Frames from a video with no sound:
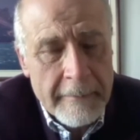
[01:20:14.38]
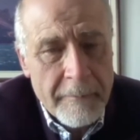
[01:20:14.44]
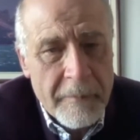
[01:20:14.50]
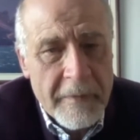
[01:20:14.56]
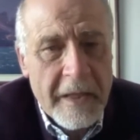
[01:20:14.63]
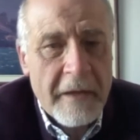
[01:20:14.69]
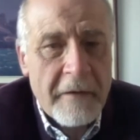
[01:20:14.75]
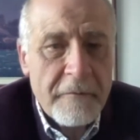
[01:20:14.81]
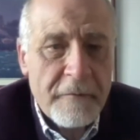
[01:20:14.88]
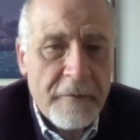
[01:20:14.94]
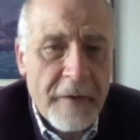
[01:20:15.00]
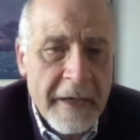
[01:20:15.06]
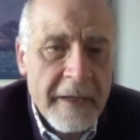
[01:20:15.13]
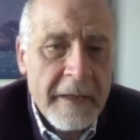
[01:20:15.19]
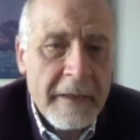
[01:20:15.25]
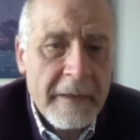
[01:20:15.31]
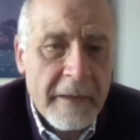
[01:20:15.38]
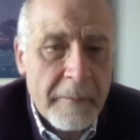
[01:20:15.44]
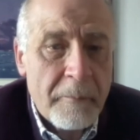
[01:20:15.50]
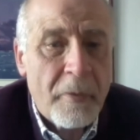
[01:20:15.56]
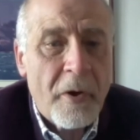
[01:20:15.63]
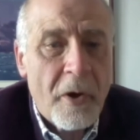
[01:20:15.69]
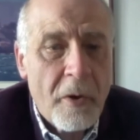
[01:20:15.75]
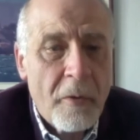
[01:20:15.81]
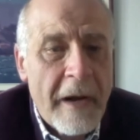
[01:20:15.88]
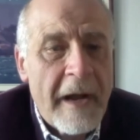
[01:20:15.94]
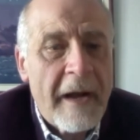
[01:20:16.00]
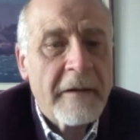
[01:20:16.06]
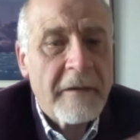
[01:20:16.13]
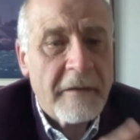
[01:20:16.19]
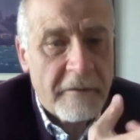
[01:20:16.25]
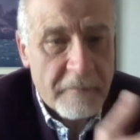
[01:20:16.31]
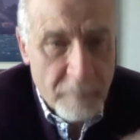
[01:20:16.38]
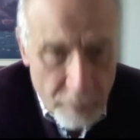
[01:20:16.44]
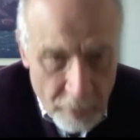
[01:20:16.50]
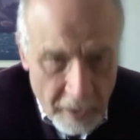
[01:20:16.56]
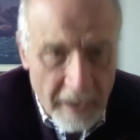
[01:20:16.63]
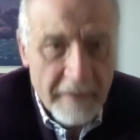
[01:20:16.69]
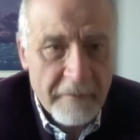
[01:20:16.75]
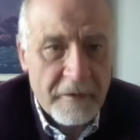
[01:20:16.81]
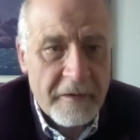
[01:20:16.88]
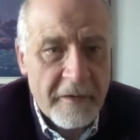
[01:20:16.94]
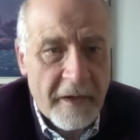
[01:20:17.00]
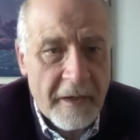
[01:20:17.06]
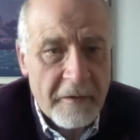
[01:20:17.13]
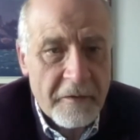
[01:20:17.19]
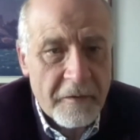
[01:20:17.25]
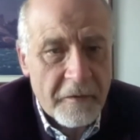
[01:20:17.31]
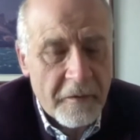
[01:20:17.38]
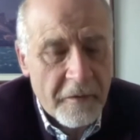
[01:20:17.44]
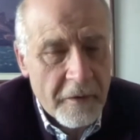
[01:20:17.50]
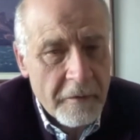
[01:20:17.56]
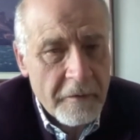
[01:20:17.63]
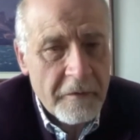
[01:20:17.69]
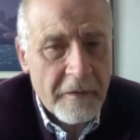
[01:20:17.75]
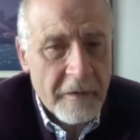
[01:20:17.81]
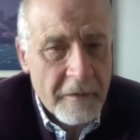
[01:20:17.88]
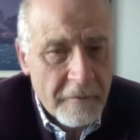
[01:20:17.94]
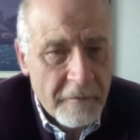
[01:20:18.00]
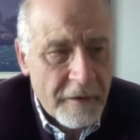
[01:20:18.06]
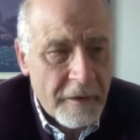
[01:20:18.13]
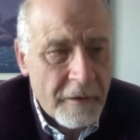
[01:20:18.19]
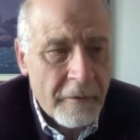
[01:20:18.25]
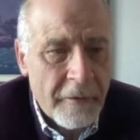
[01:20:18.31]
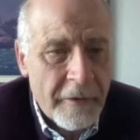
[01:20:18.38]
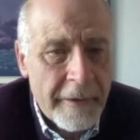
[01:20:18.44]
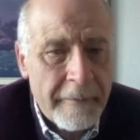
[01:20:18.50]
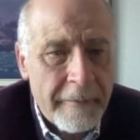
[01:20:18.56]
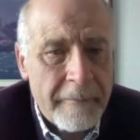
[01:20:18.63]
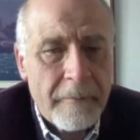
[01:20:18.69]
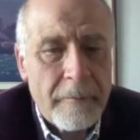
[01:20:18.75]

In fighting the proactive privatizers, those that feel that